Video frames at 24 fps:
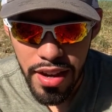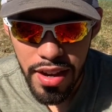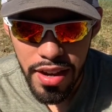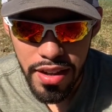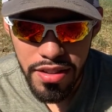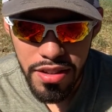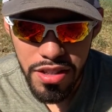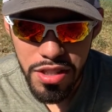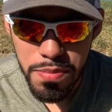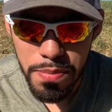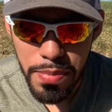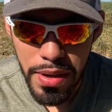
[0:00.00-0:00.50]

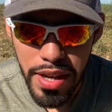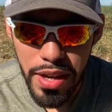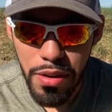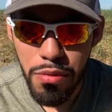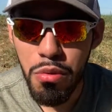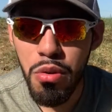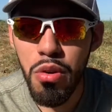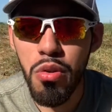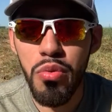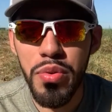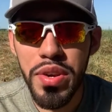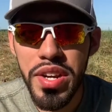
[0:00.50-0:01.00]
This bait
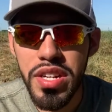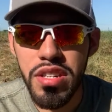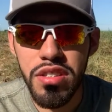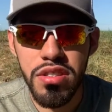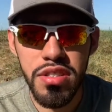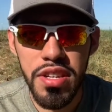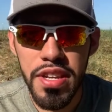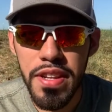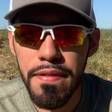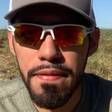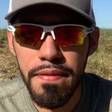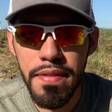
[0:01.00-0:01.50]
will reach
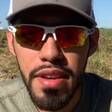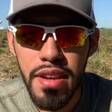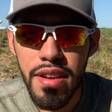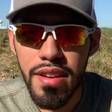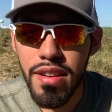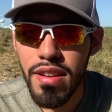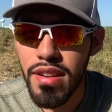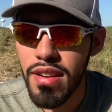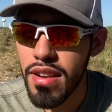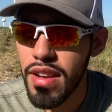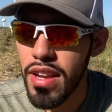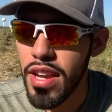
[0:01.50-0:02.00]
10 feet.
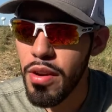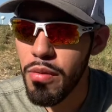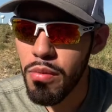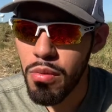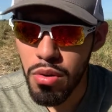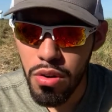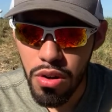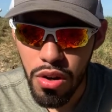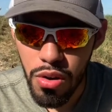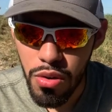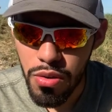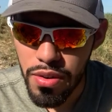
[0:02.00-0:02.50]
It
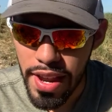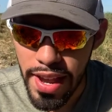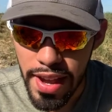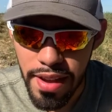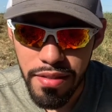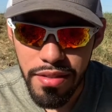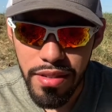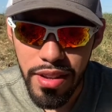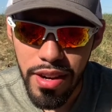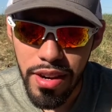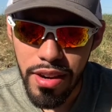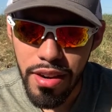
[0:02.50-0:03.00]
will go
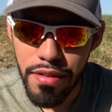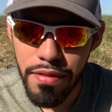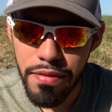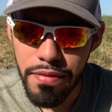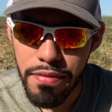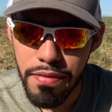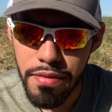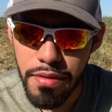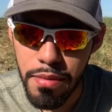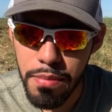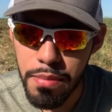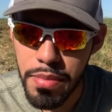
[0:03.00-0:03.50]
down there,
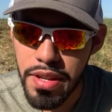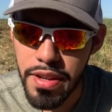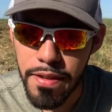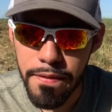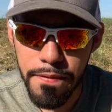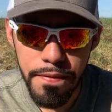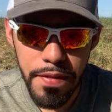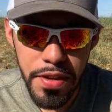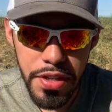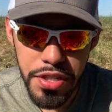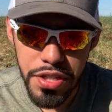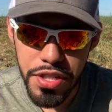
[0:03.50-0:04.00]
be
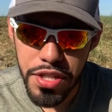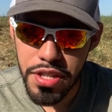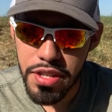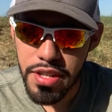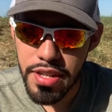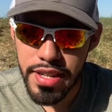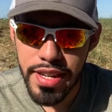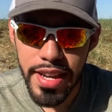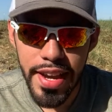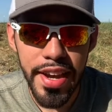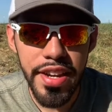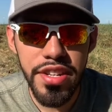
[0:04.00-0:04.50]
efficient,
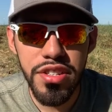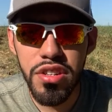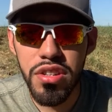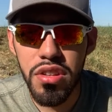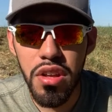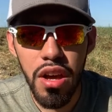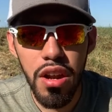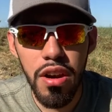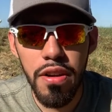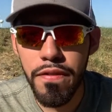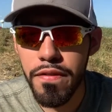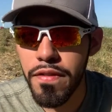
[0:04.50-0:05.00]
catch a
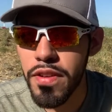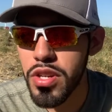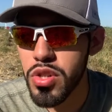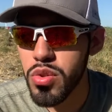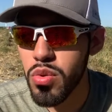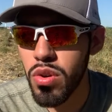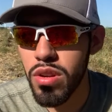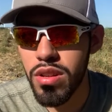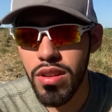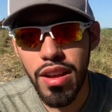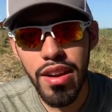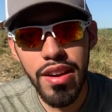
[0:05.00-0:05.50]
lot of fish
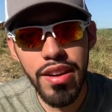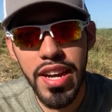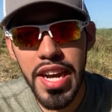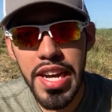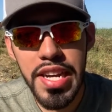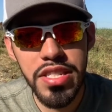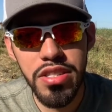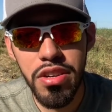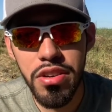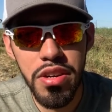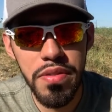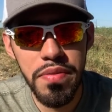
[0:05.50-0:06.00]
where a lot of
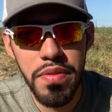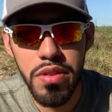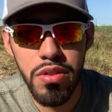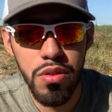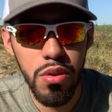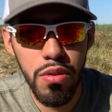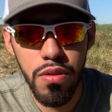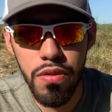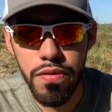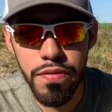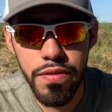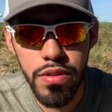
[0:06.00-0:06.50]
guys aren't even
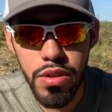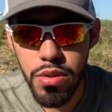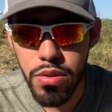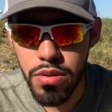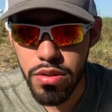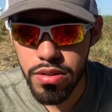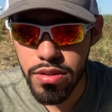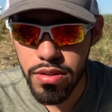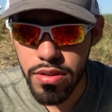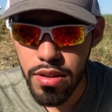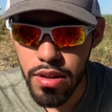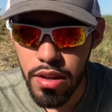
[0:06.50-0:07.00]
throwing
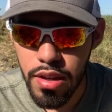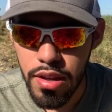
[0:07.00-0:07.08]
flukes.